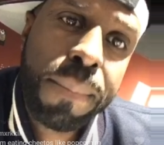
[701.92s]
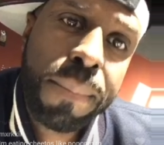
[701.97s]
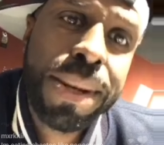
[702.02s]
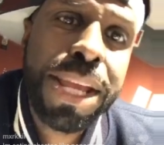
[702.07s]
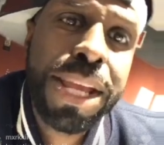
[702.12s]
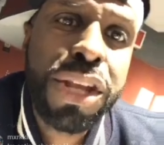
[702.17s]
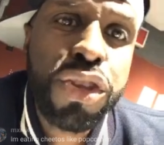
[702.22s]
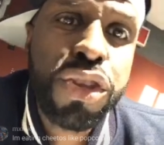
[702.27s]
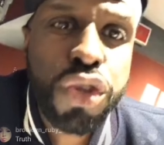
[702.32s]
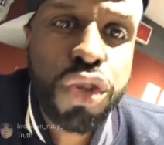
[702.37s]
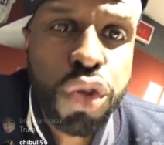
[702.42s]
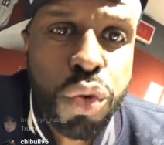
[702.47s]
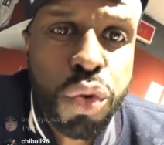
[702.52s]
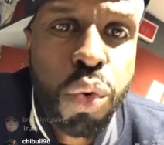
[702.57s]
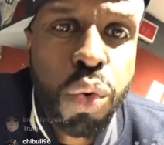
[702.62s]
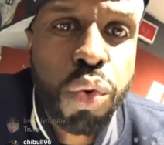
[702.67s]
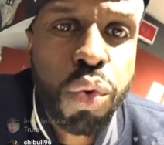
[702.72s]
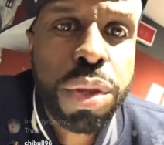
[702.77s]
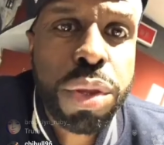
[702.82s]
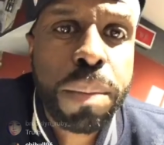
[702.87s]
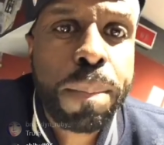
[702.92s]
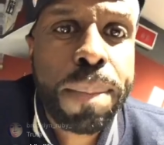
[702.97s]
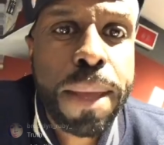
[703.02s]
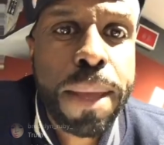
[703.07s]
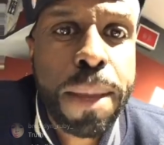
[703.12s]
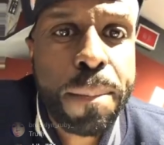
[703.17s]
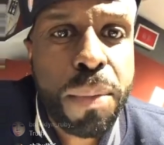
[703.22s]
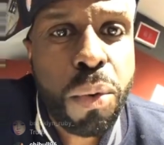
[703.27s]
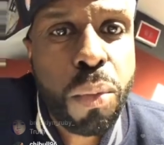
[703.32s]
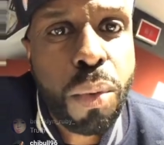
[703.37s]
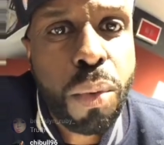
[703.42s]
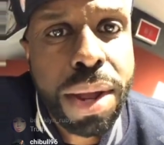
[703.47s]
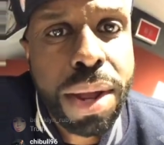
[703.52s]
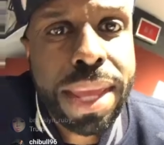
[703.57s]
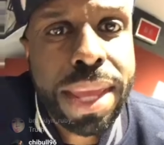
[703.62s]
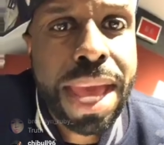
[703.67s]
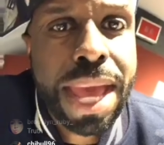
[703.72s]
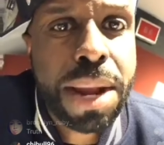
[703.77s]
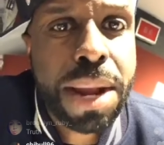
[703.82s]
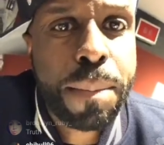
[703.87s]
But he knew who the people were
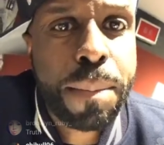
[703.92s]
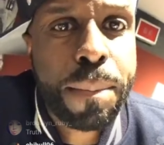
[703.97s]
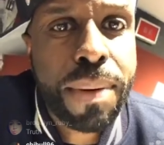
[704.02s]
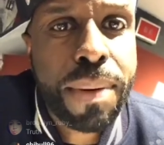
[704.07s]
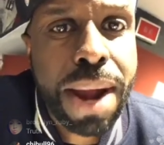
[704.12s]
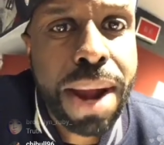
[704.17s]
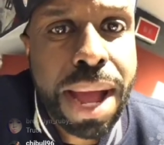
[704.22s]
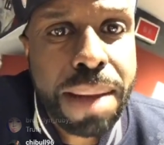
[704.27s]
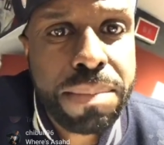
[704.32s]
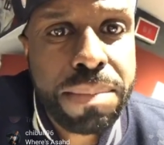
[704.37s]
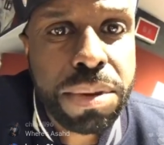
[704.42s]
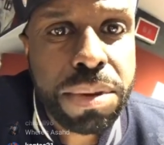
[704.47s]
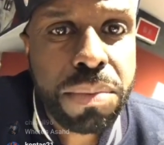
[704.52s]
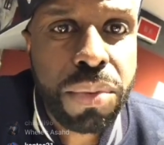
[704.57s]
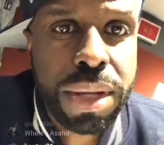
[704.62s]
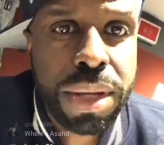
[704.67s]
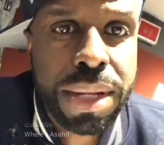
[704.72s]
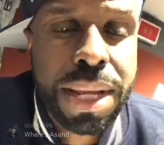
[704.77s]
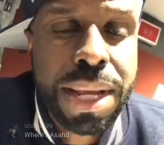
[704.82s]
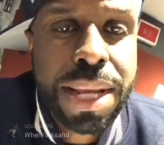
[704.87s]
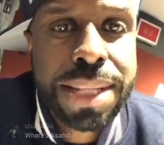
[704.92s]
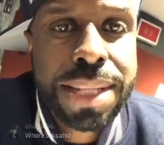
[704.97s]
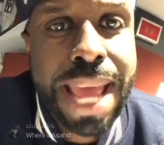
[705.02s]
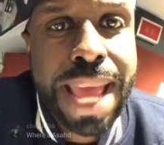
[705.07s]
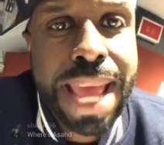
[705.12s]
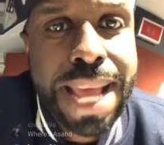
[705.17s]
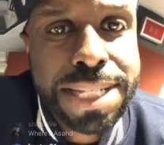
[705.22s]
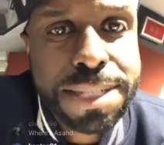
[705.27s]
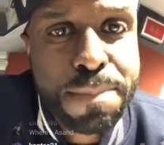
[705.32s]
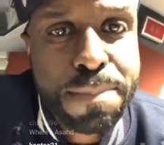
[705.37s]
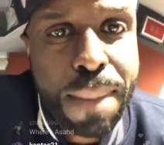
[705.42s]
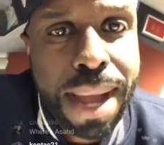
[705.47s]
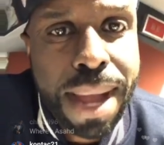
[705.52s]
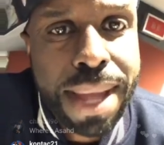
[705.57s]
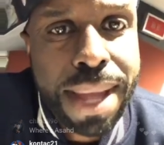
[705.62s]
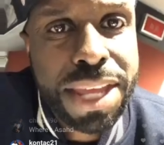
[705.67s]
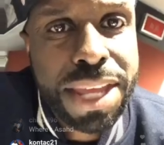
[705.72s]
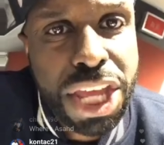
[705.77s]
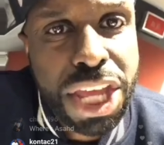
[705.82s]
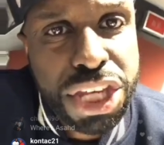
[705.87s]
he had a problem with. That's
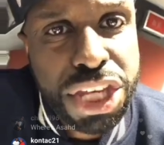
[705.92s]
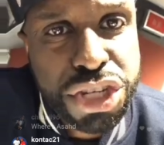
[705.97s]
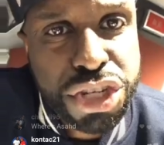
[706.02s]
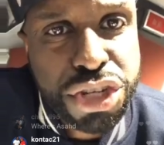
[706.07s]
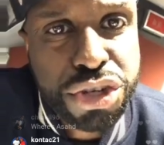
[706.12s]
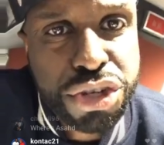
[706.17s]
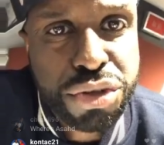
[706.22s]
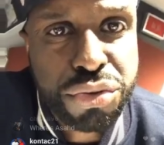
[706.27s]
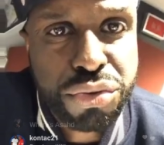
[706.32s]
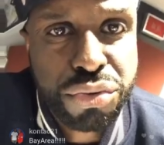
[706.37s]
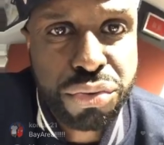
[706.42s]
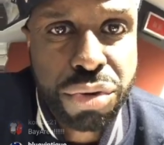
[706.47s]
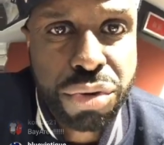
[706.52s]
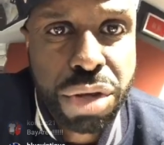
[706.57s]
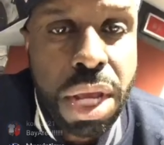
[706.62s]
my issue.